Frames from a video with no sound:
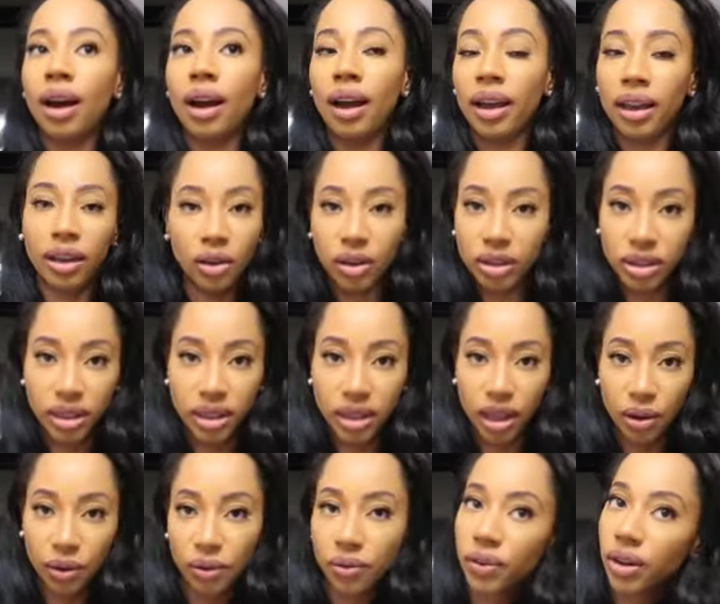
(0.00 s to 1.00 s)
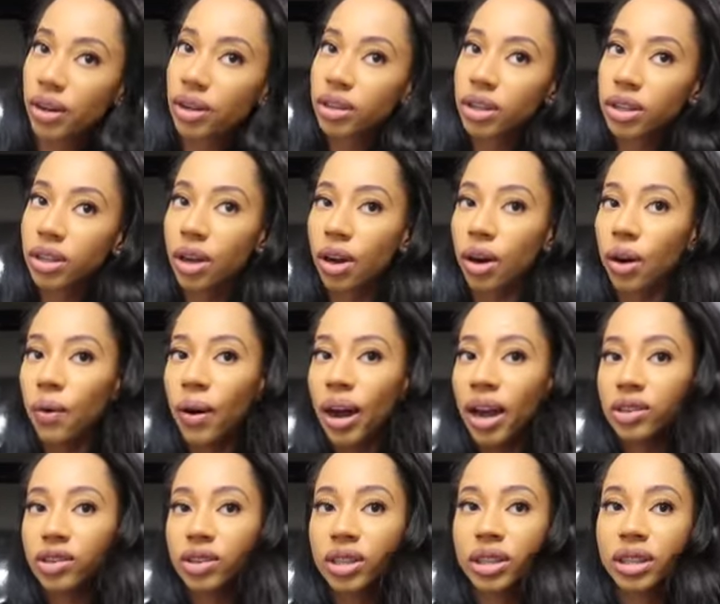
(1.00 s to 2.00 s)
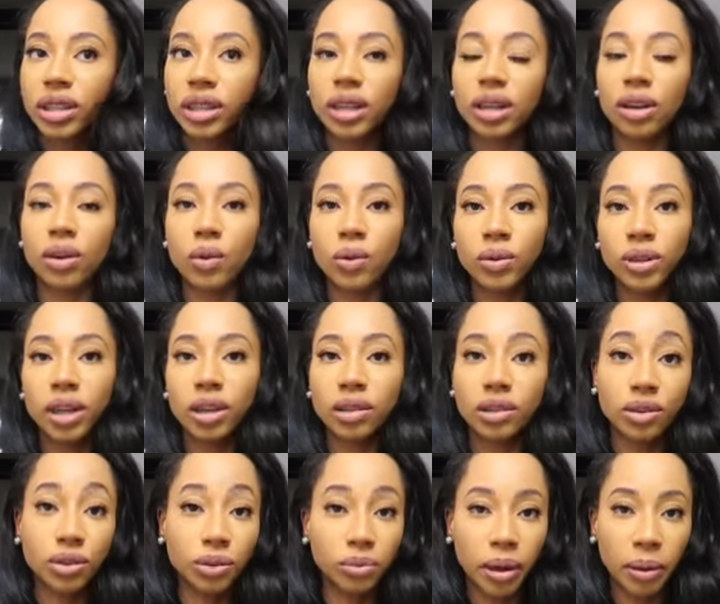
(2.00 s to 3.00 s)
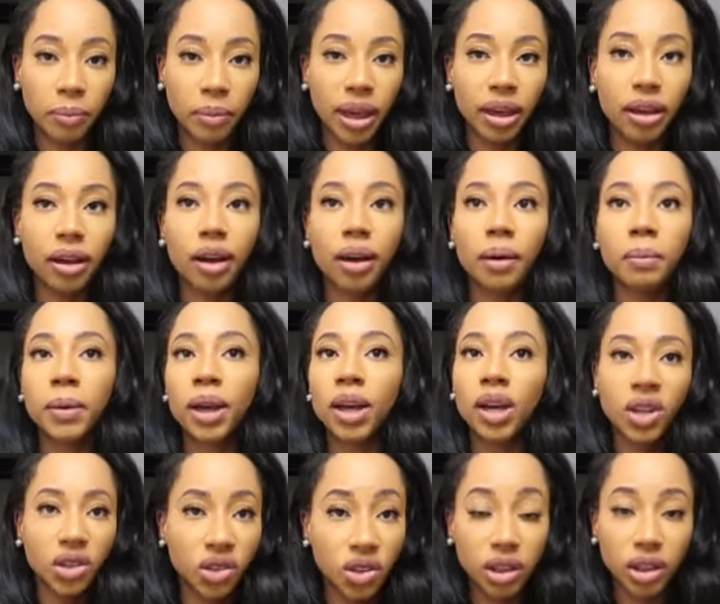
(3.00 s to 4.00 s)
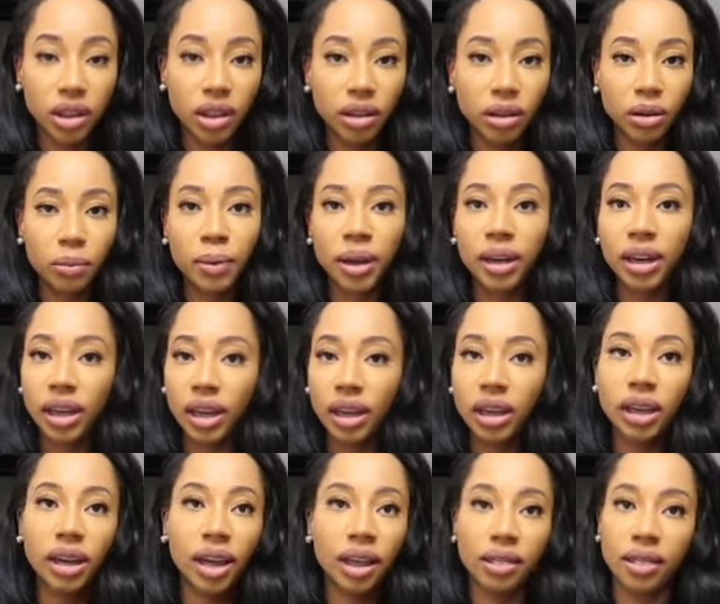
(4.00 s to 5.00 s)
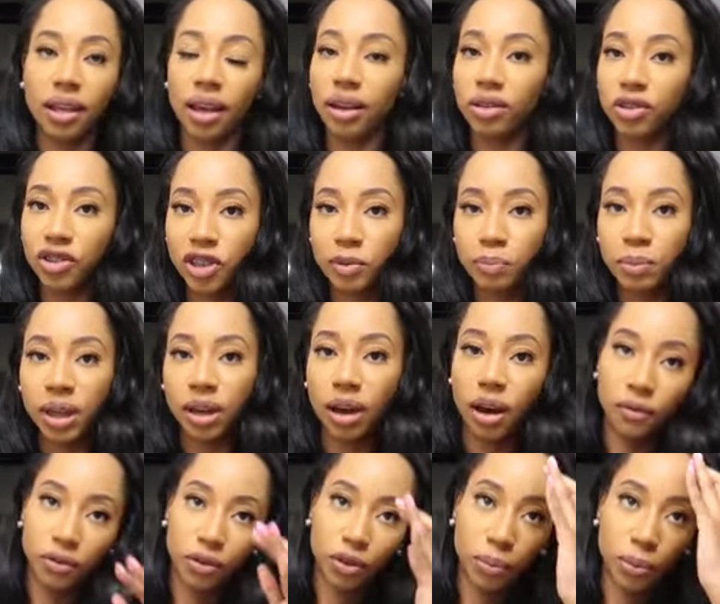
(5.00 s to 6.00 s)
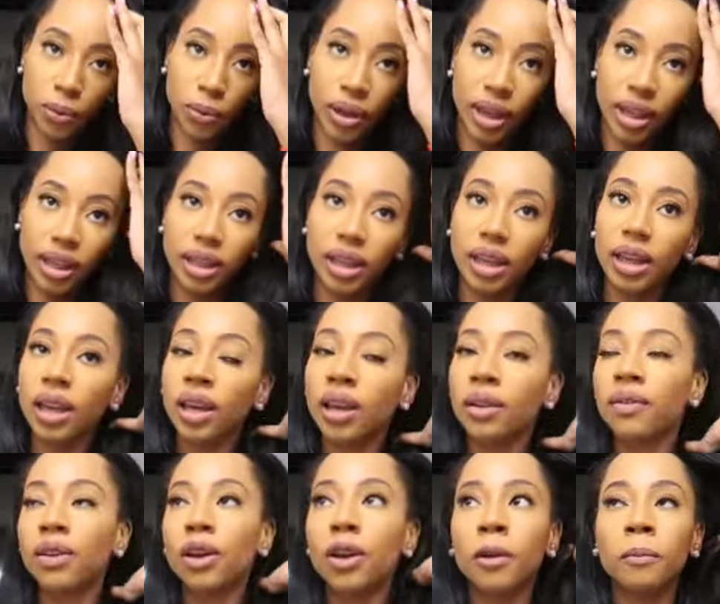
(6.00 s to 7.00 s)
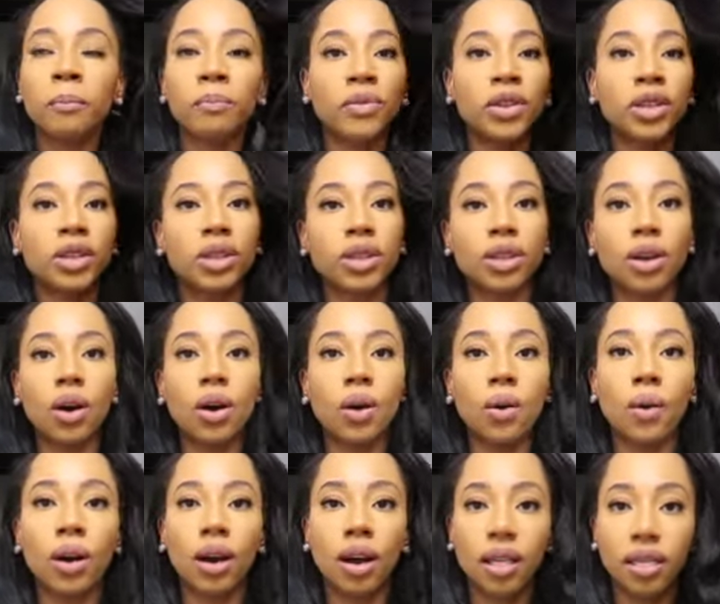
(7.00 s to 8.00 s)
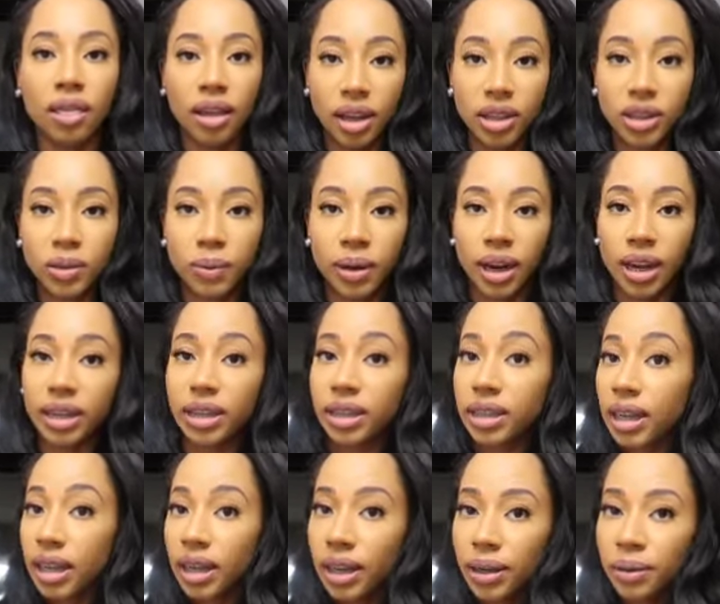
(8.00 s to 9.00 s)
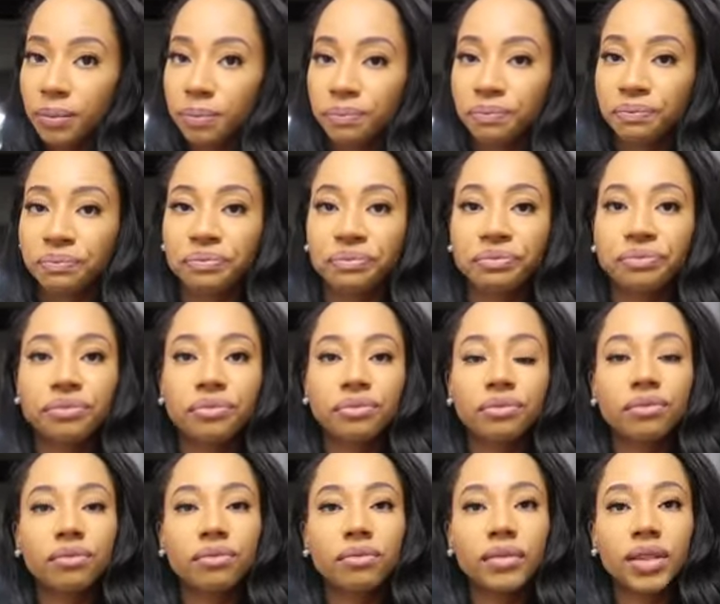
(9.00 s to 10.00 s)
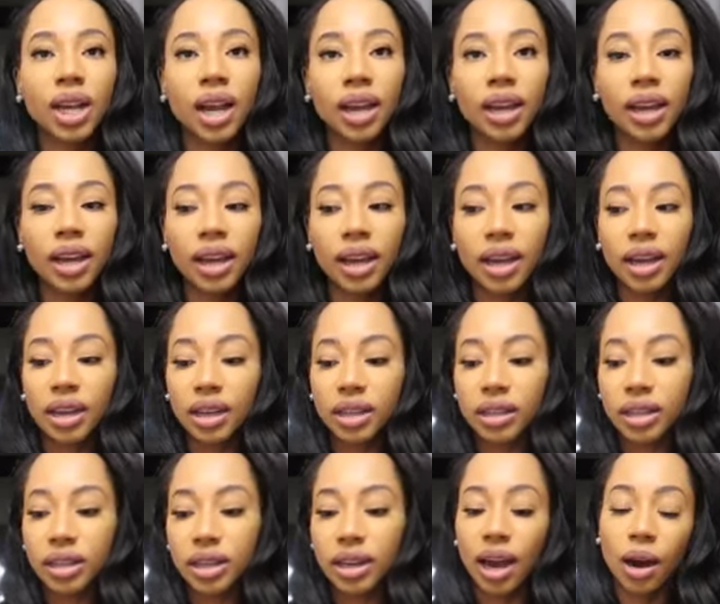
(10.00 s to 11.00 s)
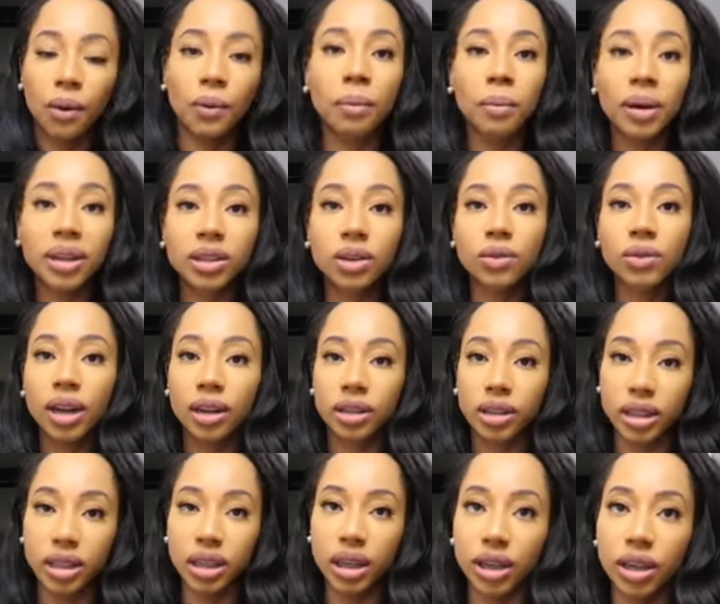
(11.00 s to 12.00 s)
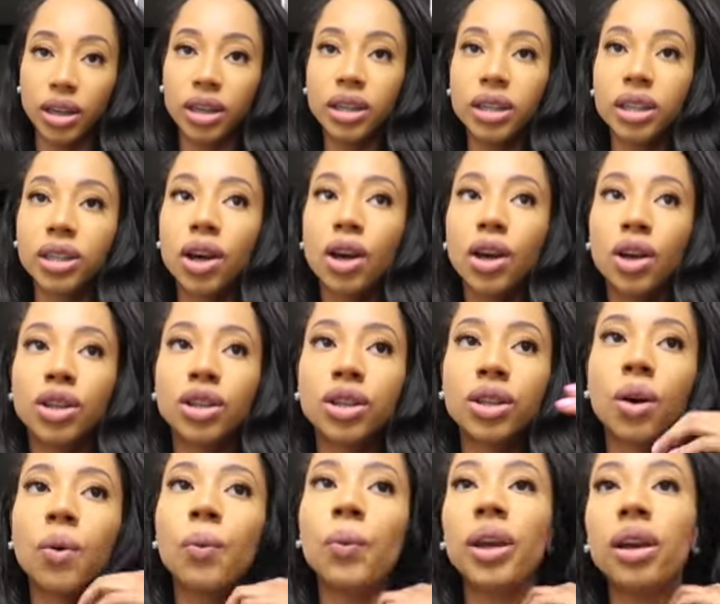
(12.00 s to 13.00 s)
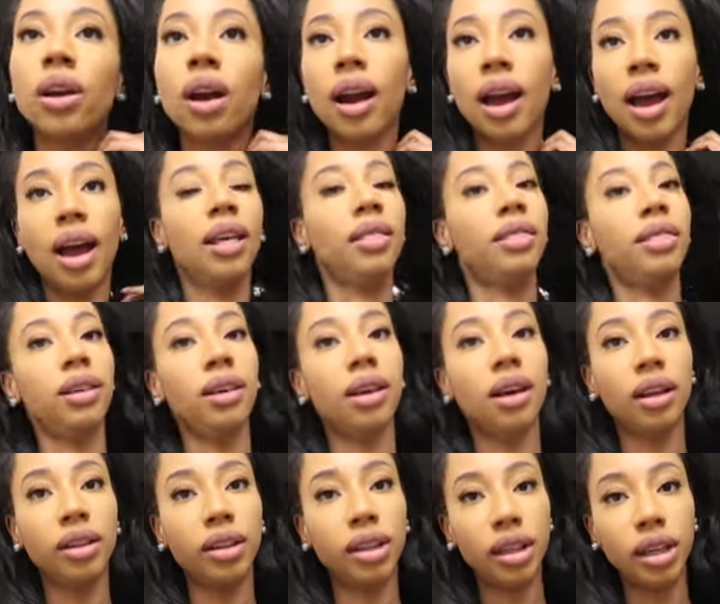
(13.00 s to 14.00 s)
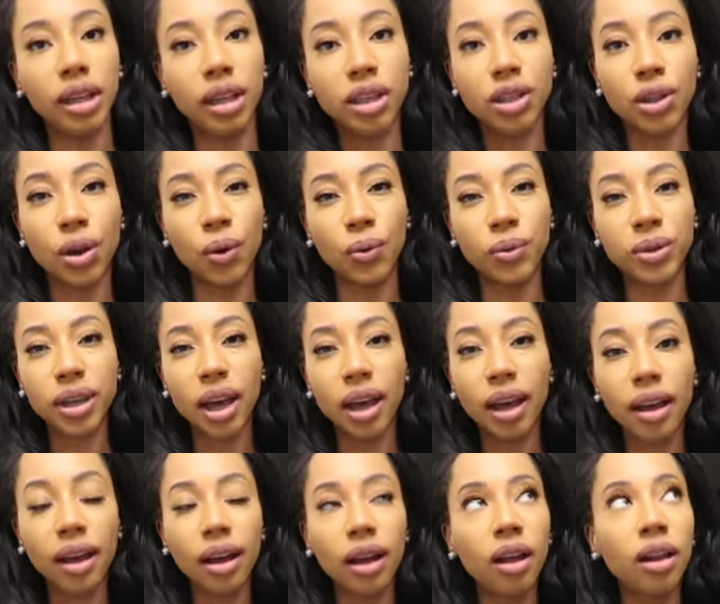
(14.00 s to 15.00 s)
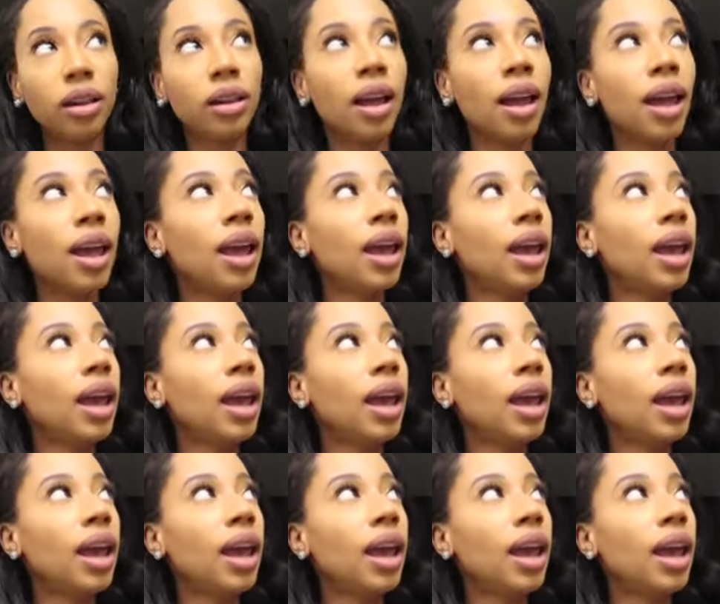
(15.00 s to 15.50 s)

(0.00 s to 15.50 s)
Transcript: I couldn't stay over. So I just needed a hotel to do my makeup, chill a little bit, eat, and then just be comfortable and leave. So that's what I did. And now we're about to go downstairs. So we are at the Elise Hotel,